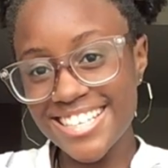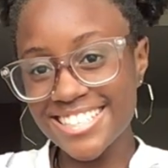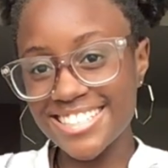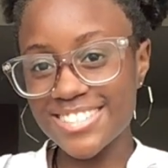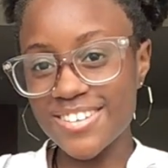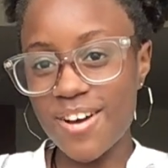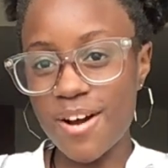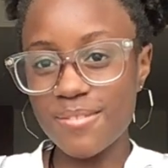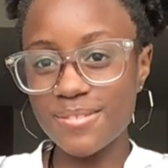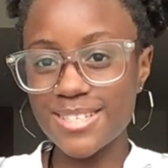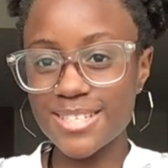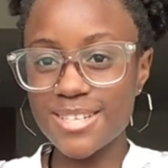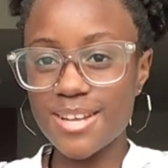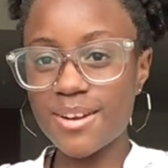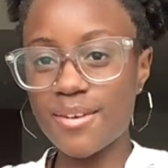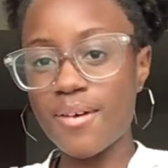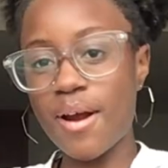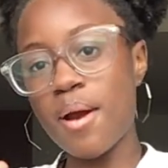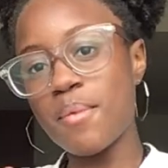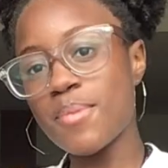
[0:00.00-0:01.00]
So I'm just
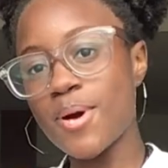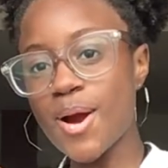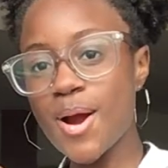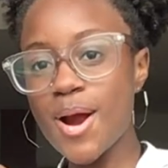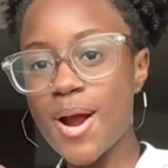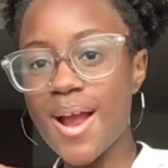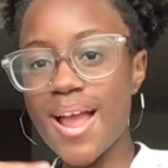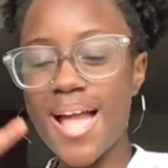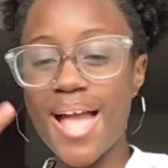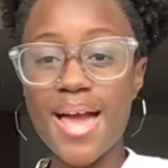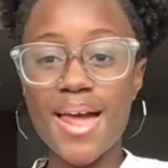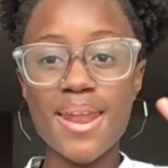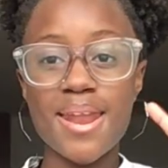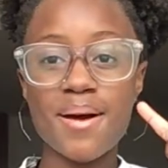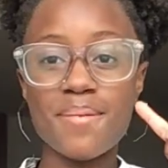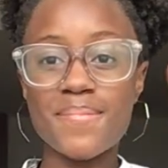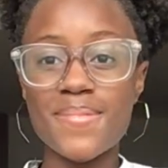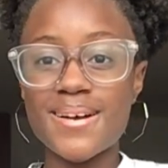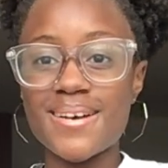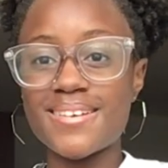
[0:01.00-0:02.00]
gonna grab her and
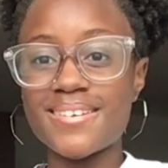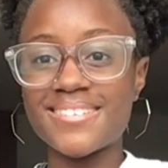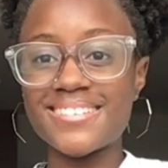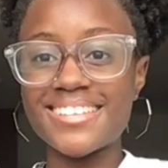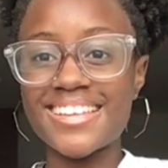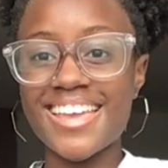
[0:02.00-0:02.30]
I'm gonna